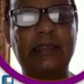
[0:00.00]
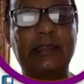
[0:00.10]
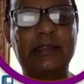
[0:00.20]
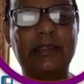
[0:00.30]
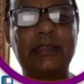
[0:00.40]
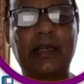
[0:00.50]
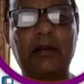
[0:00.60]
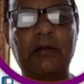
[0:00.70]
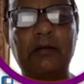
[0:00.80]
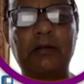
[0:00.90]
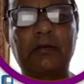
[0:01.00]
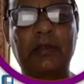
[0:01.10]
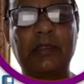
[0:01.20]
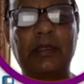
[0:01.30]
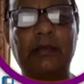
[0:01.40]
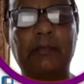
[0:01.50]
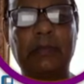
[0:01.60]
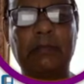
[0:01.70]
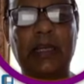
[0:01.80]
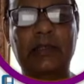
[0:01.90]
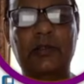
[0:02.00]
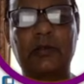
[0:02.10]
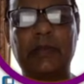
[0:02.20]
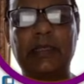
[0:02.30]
This is how mark should